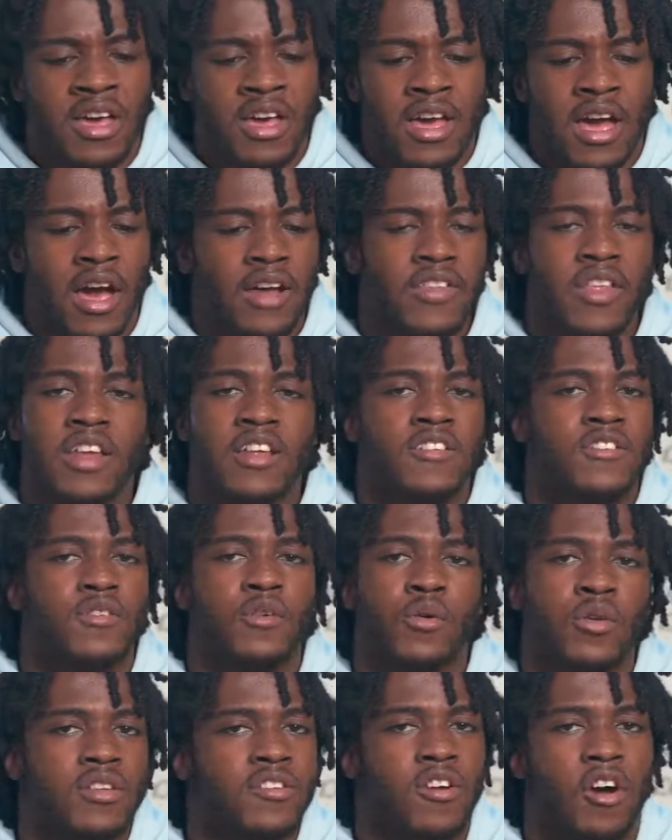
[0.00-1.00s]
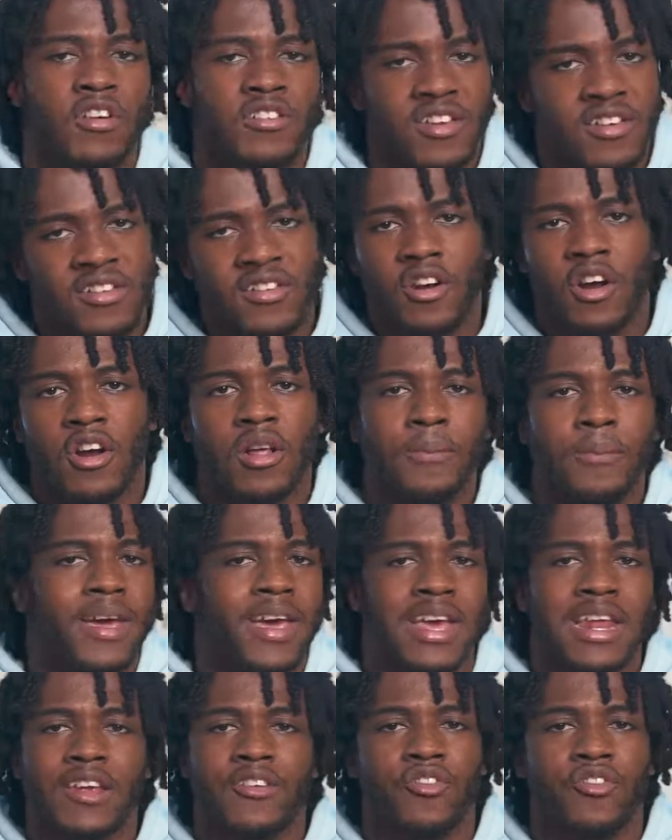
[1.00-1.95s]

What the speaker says: And then as soon as RJ started making it